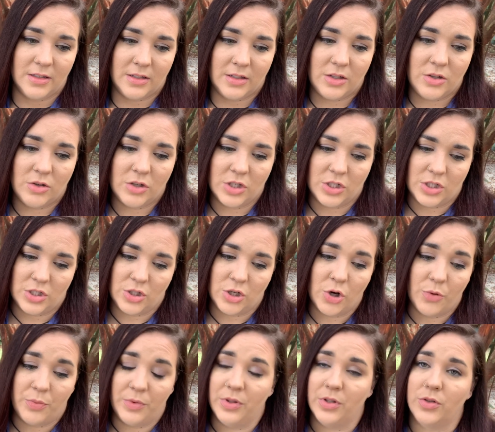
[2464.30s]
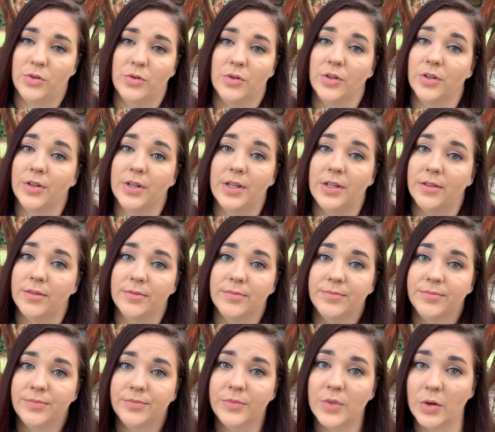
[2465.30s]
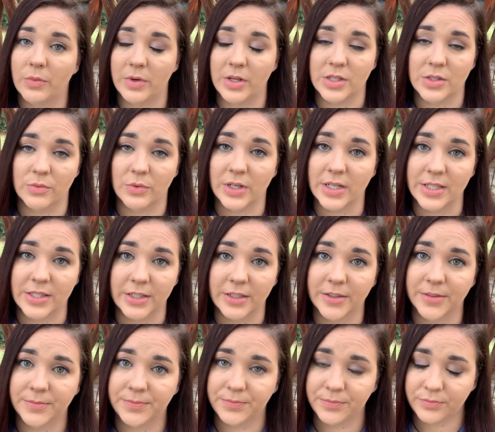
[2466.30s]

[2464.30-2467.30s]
you can just open the door and nobody's the wiser.